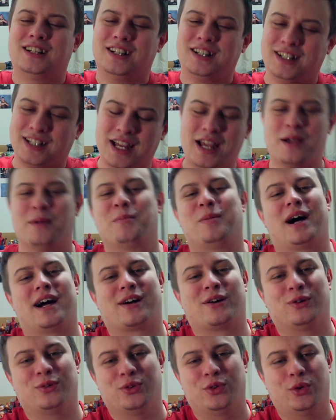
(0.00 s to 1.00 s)
getting back
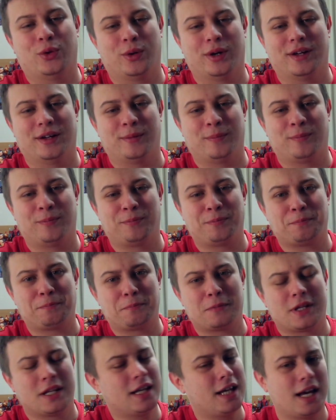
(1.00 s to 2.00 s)
onto it,
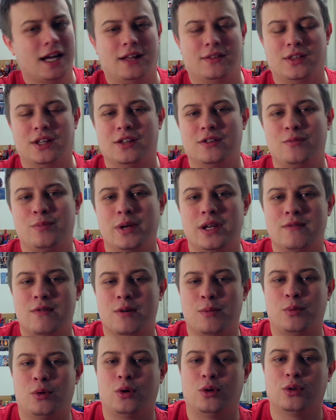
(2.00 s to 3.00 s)
yeah, there have been
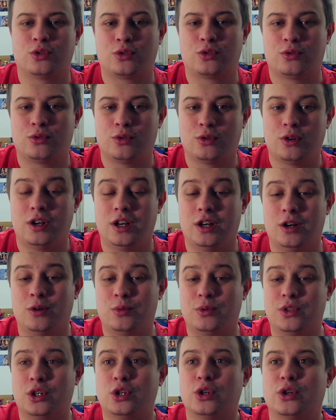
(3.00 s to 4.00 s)
reports
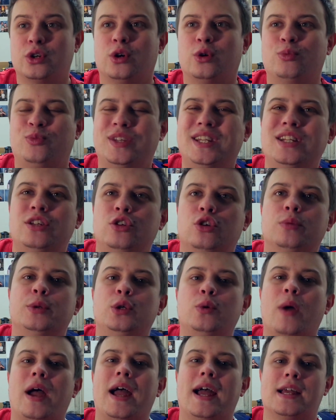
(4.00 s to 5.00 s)
with the good old
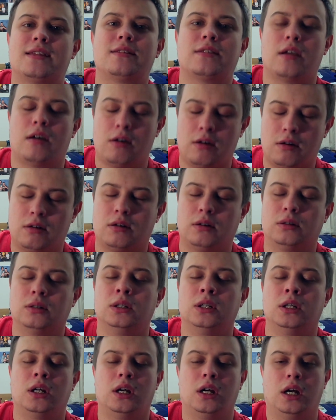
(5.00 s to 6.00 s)
DWSR
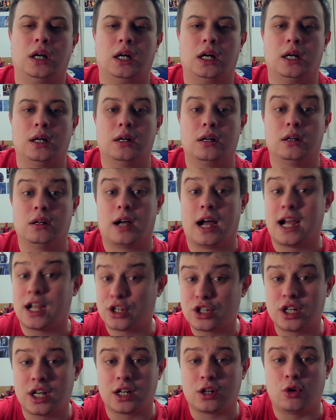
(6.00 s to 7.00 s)

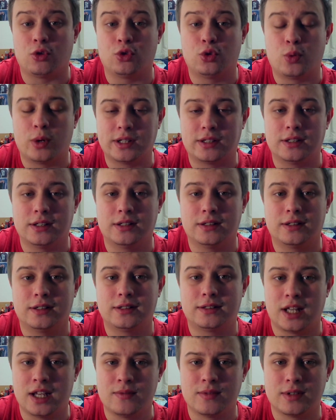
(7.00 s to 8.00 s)
hashtag on Twitter
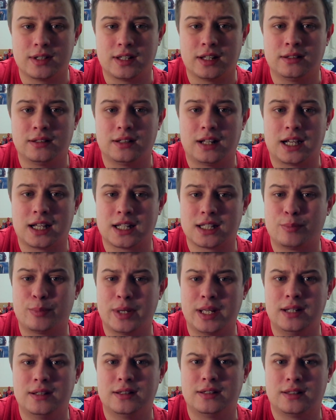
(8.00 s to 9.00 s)
that David Tennant has
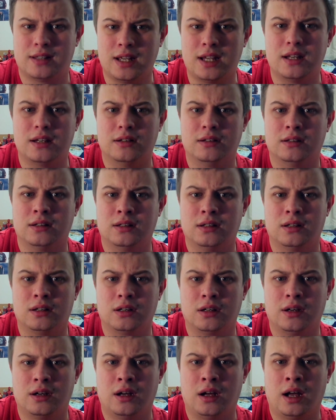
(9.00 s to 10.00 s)
been seen.
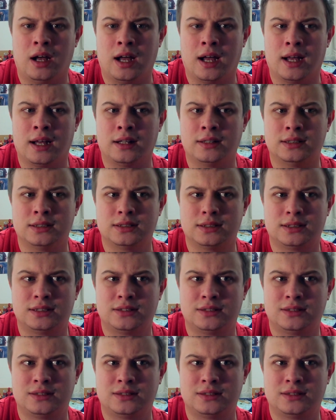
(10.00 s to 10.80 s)
And,